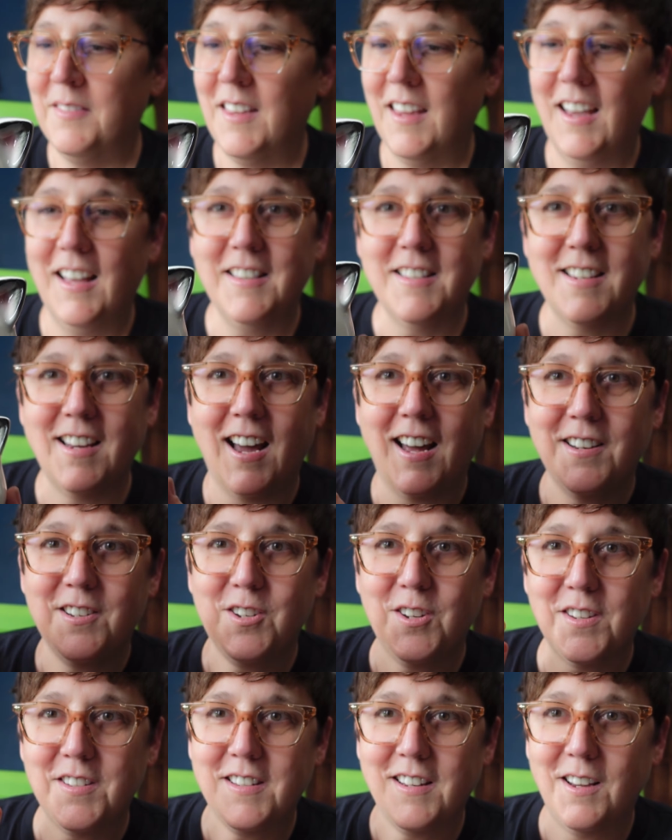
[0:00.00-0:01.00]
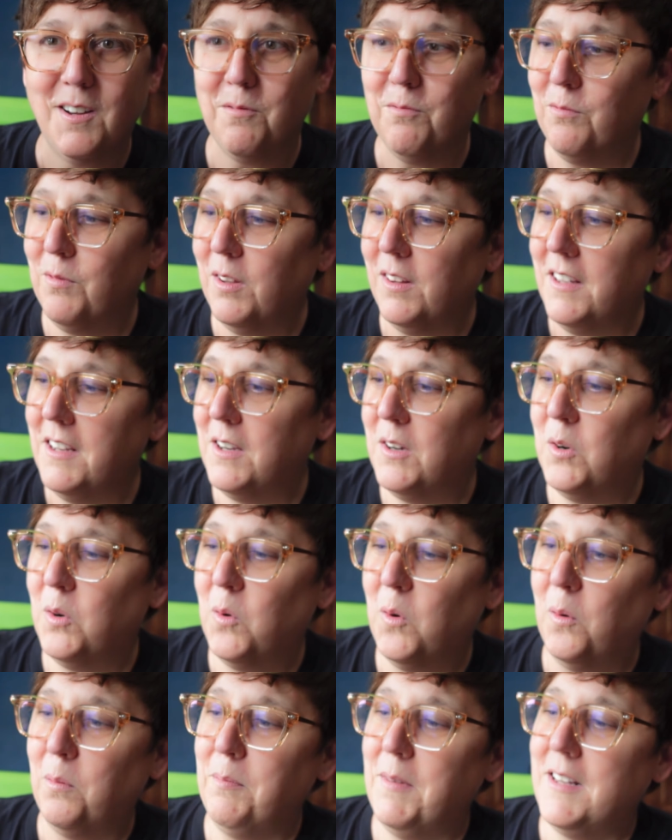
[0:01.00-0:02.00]
It's got just a really
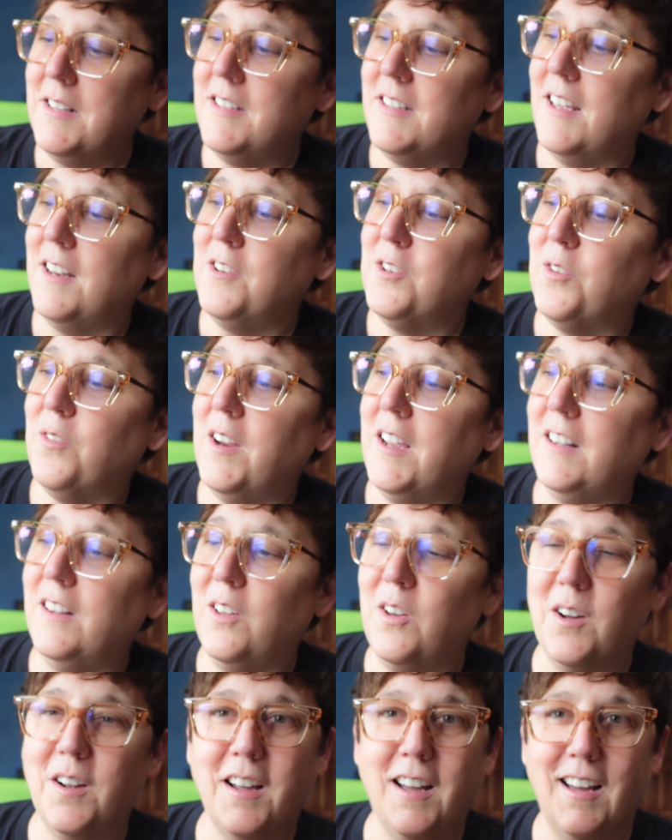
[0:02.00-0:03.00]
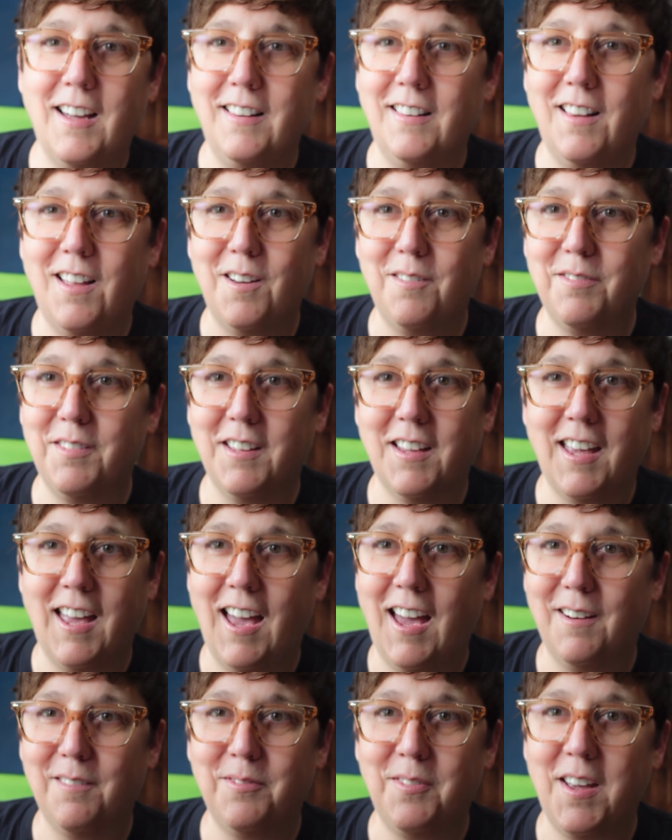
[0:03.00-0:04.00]
cool mid-century look. I love the
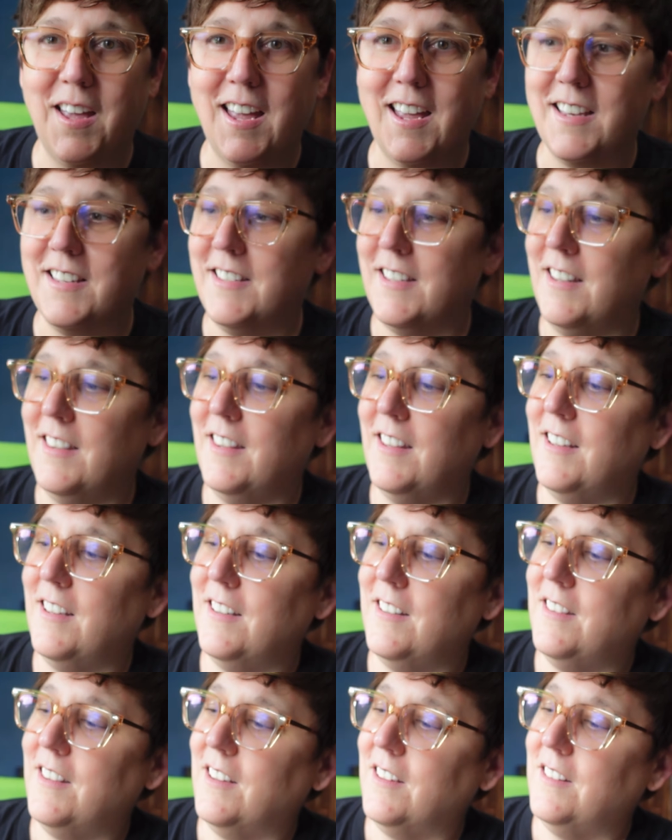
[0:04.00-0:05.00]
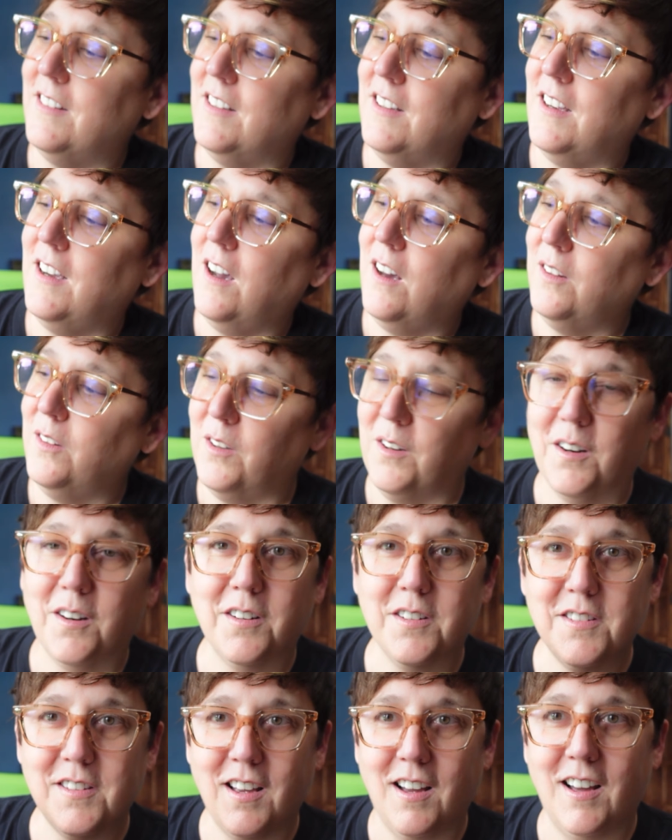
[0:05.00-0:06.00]
cat face and the
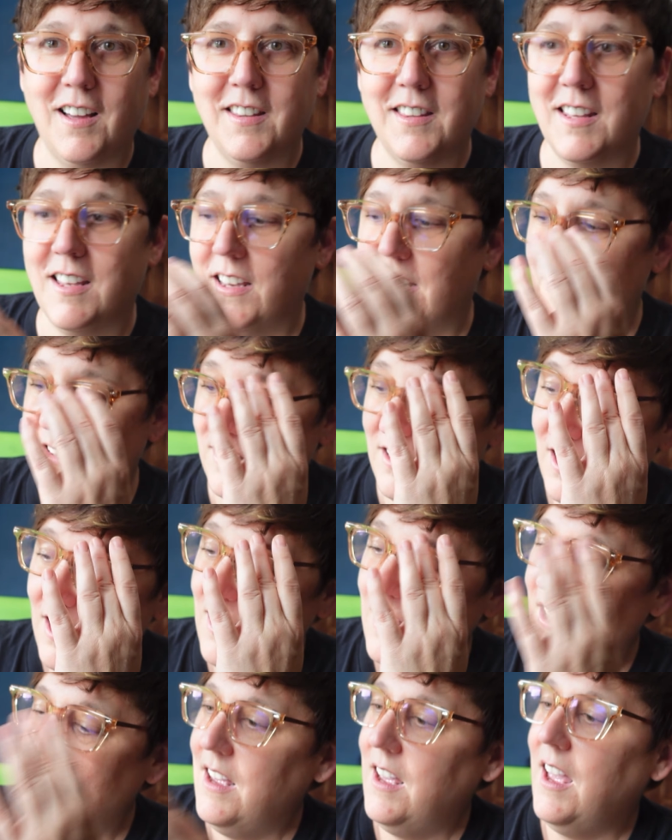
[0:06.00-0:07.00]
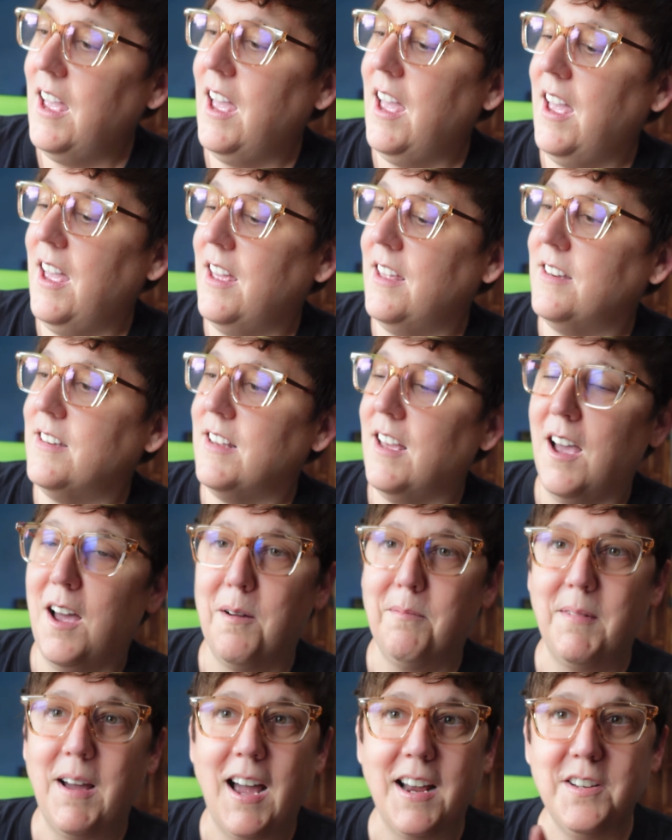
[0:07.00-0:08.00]
colors on this. And
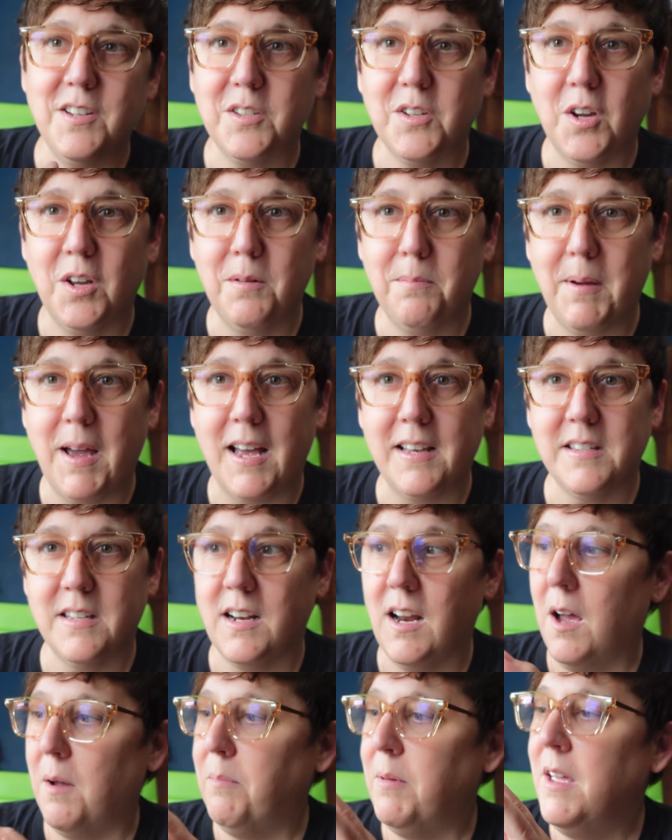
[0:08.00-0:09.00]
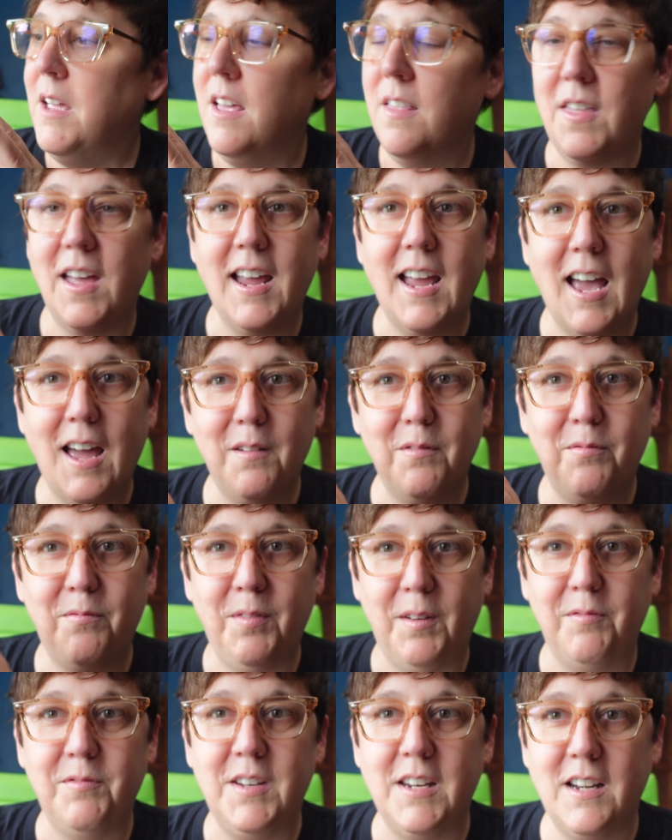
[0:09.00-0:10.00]
I just couldn't pass it up. They had
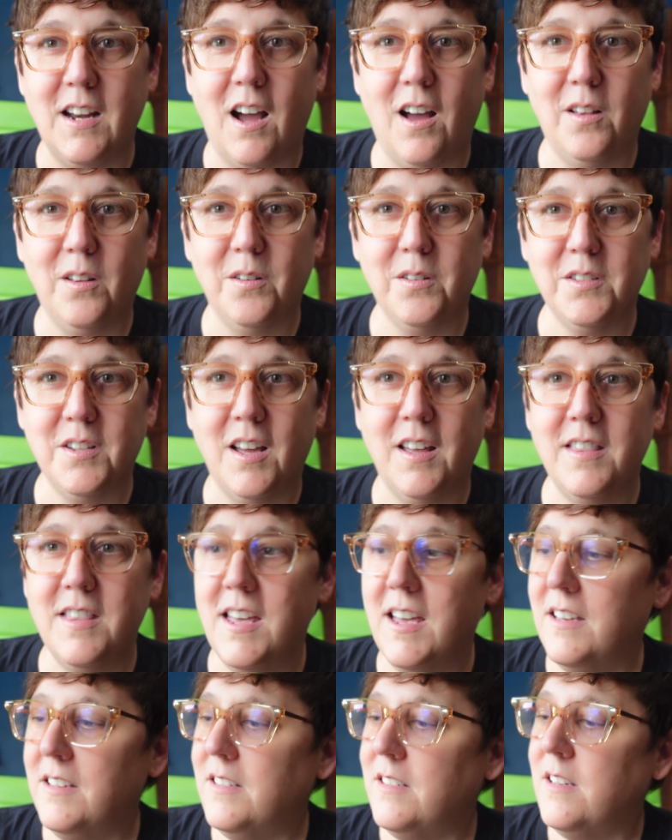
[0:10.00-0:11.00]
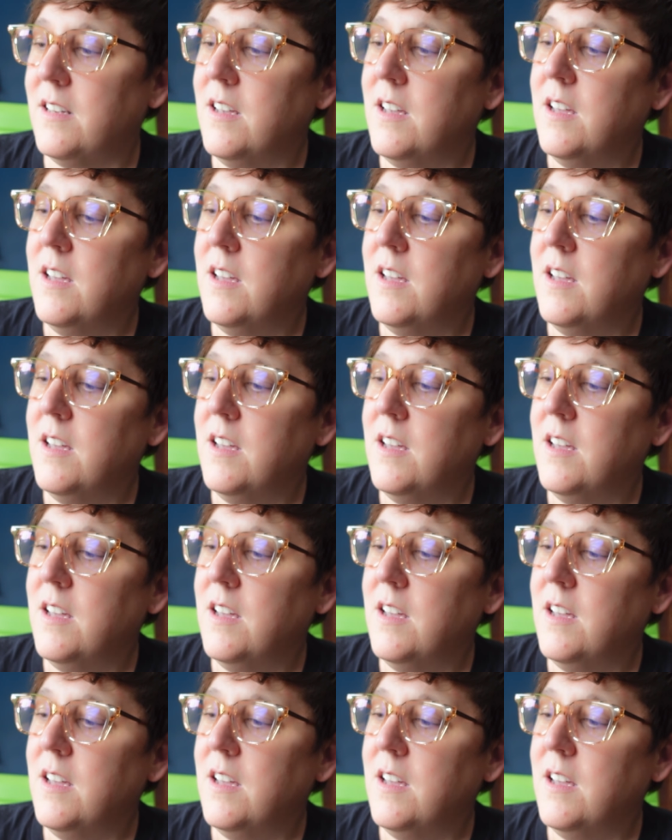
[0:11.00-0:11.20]
$50 on this.